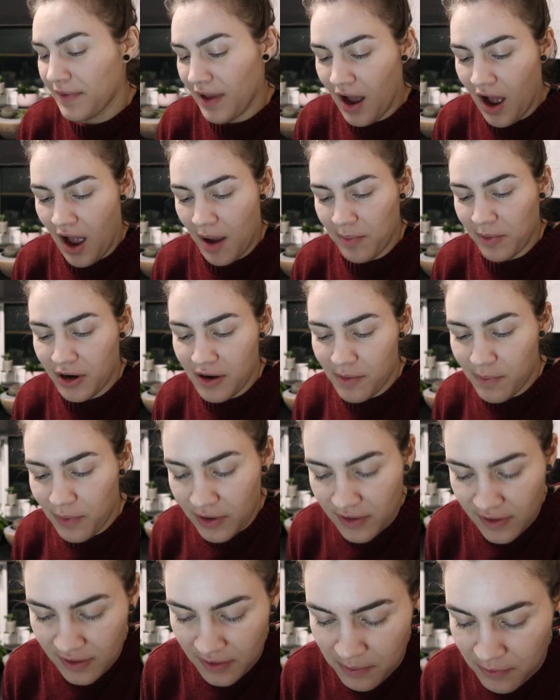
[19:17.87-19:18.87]
I'm gonna
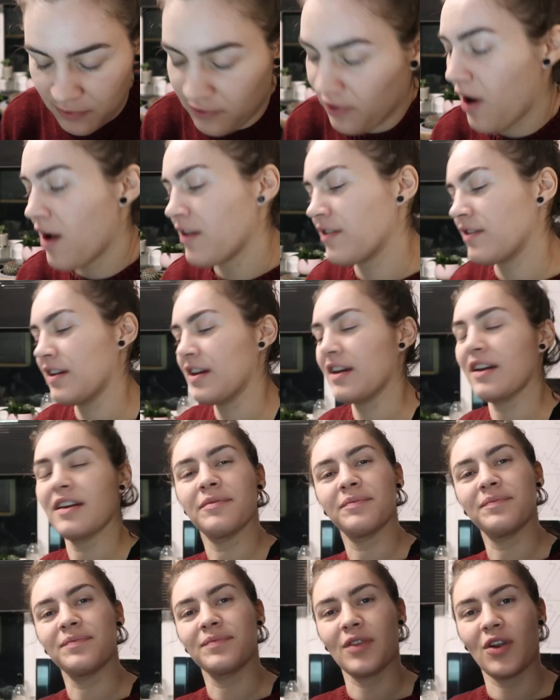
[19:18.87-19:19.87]
put some
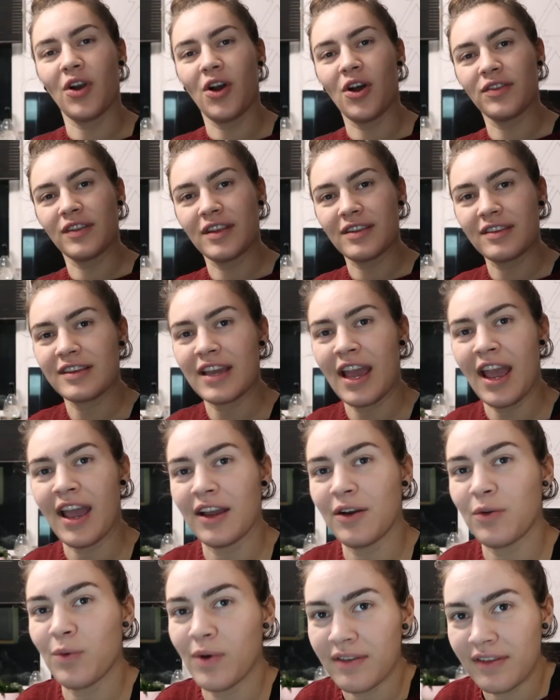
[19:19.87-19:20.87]
frosting on this
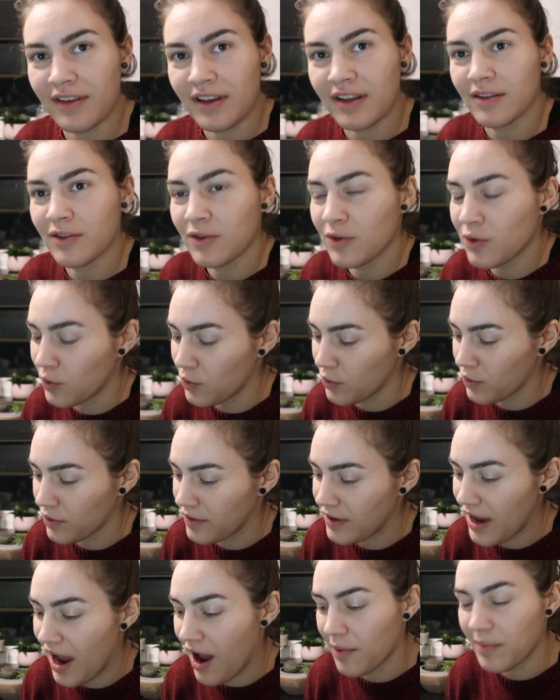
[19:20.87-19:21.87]
cake once it
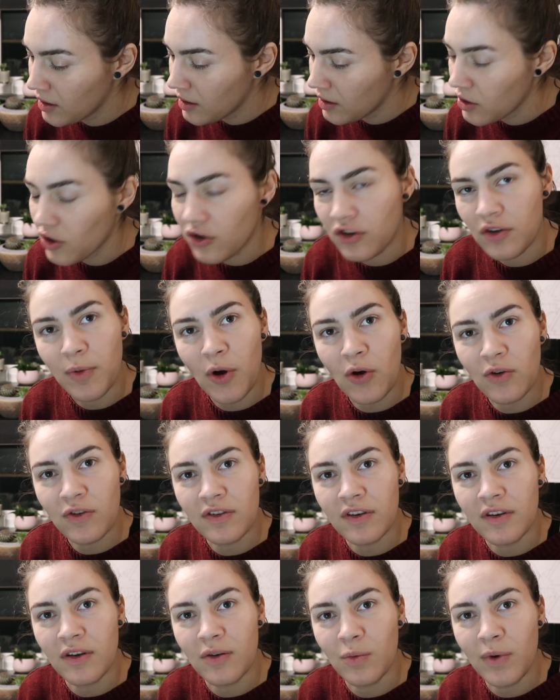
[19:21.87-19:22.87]
cools down. You're
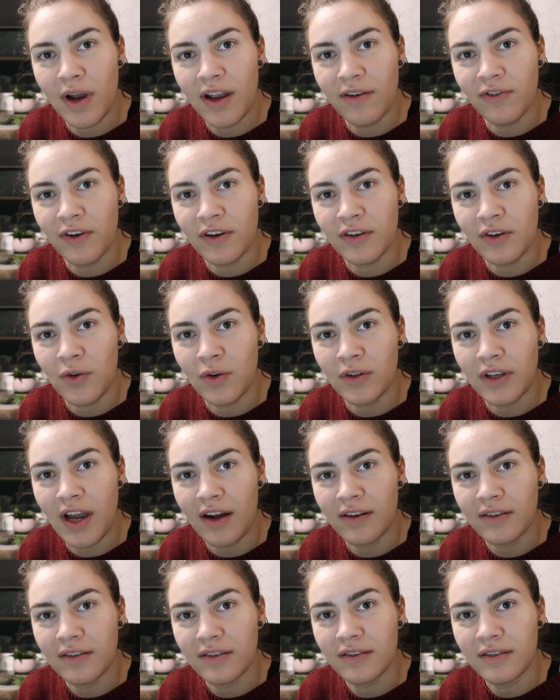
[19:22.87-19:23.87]
supposed to wait for it to cool
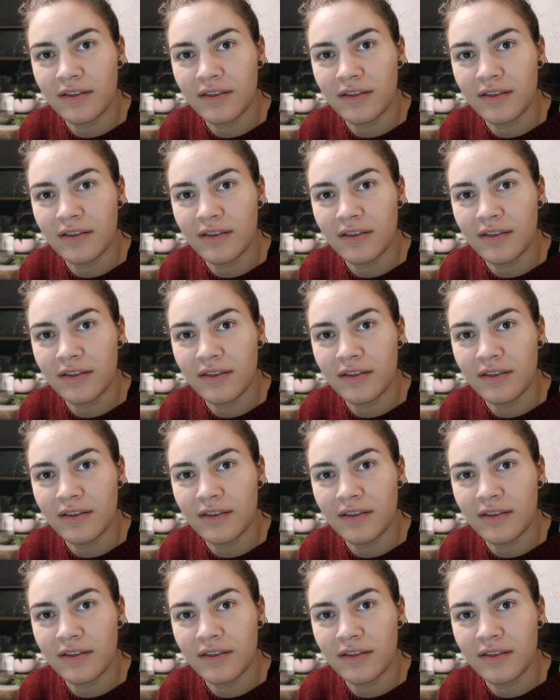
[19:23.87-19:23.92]
down.